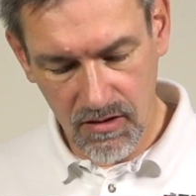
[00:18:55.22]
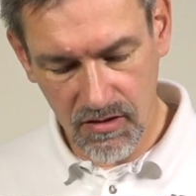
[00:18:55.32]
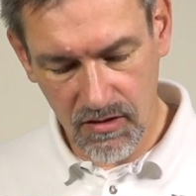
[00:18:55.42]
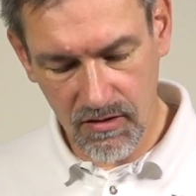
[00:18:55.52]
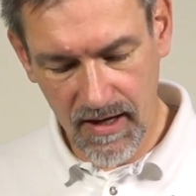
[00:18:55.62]

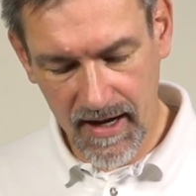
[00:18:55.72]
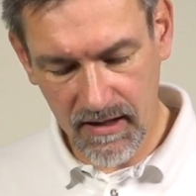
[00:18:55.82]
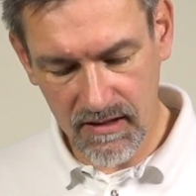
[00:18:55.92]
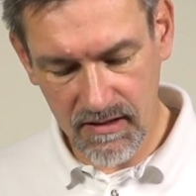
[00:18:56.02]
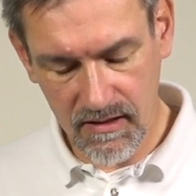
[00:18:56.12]
to
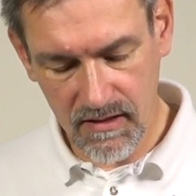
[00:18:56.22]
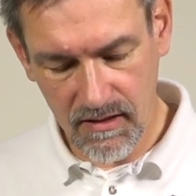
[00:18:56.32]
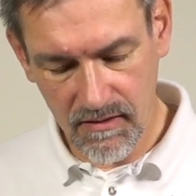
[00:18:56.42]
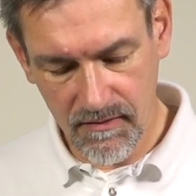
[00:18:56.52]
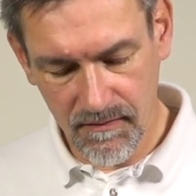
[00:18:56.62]
connect.
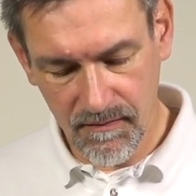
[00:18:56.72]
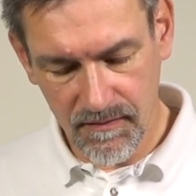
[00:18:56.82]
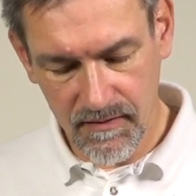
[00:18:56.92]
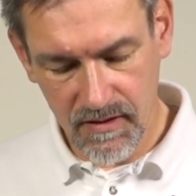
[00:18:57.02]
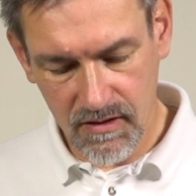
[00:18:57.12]

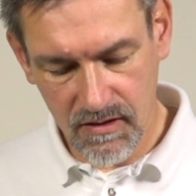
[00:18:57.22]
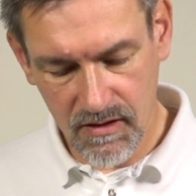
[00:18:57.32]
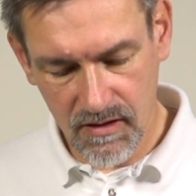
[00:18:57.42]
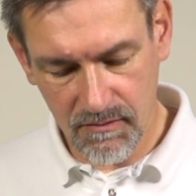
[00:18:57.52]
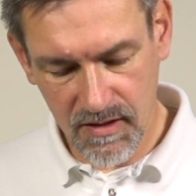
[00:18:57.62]

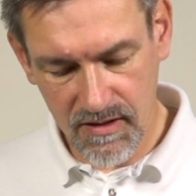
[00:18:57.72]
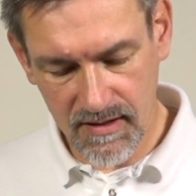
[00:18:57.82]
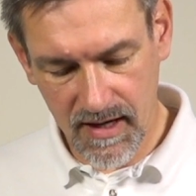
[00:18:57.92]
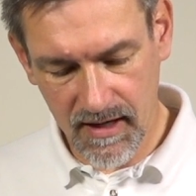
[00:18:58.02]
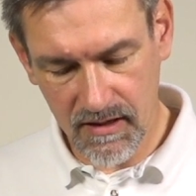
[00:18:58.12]
Give me a
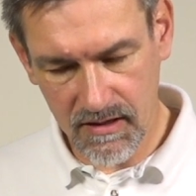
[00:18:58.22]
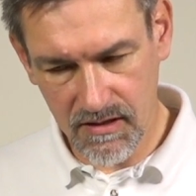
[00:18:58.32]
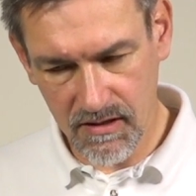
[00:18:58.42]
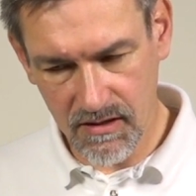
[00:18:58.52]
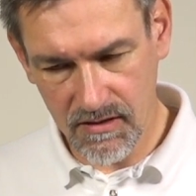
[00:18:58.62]
second.